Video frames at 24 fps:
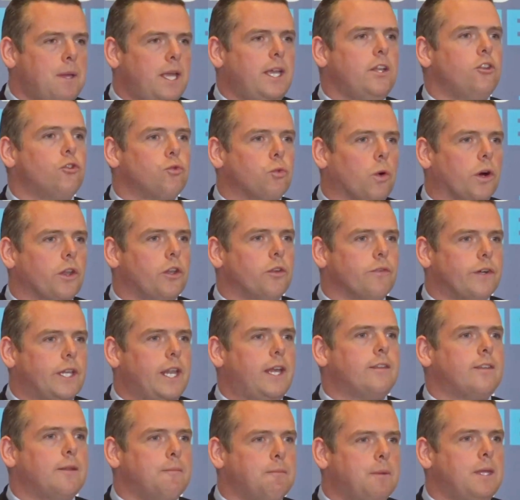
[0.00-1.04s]
page one of an
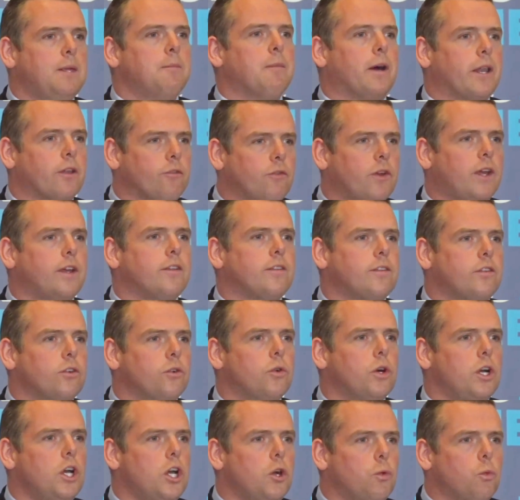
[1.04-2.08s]
SNP
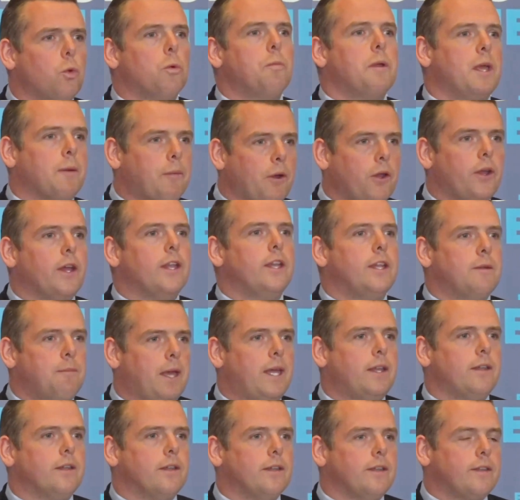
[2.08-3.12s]
manifesto will be about
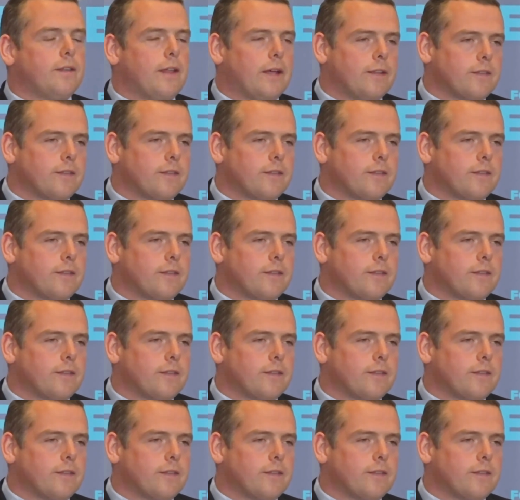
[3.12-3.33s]
independence.